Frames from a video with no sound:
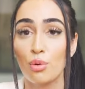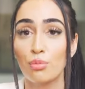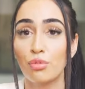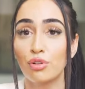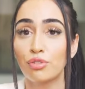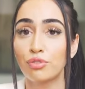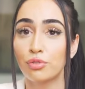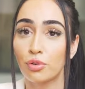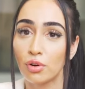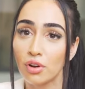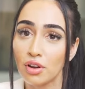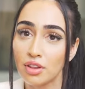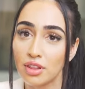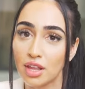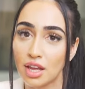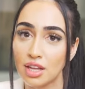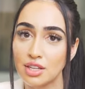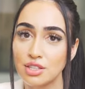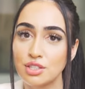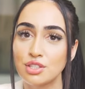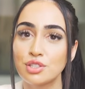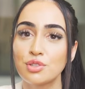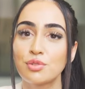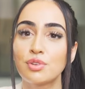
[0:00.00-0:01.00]
Before
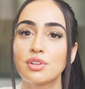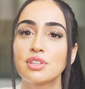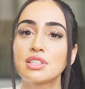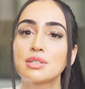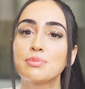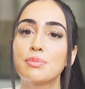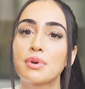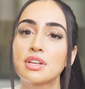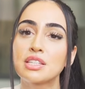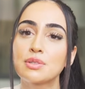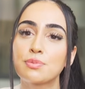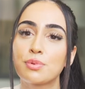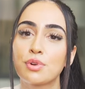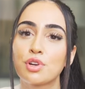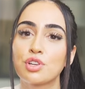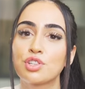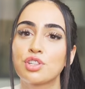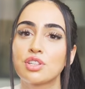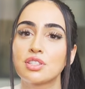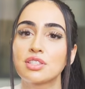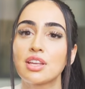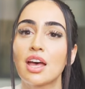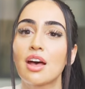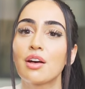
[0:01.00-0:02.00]
then, students must
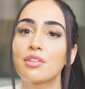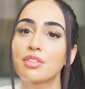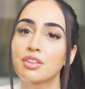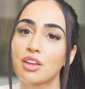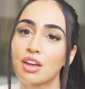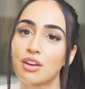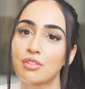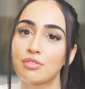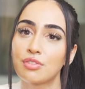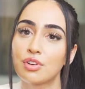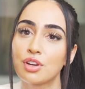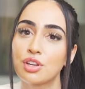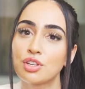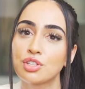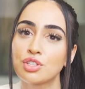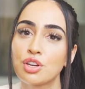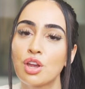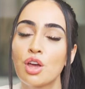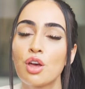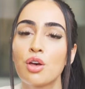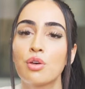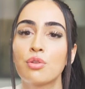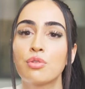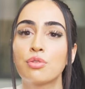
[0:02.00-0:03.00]
purchase health coverage
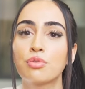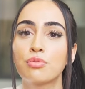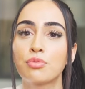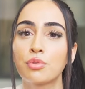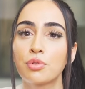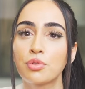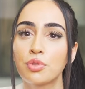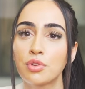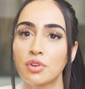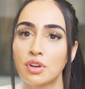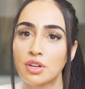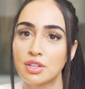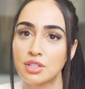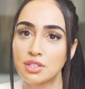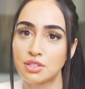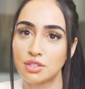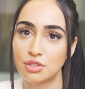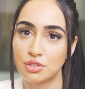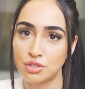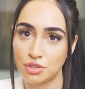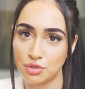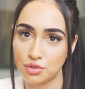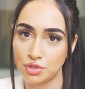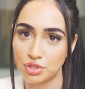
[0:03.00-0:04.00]
through their
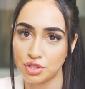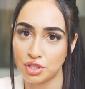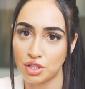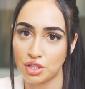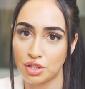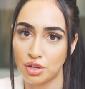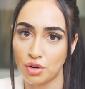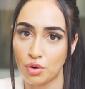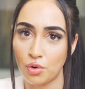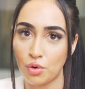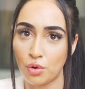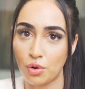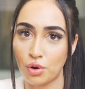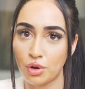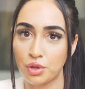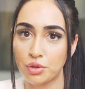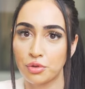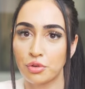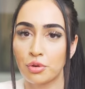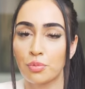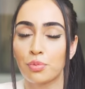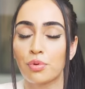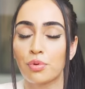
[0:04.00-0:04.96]
institution or through a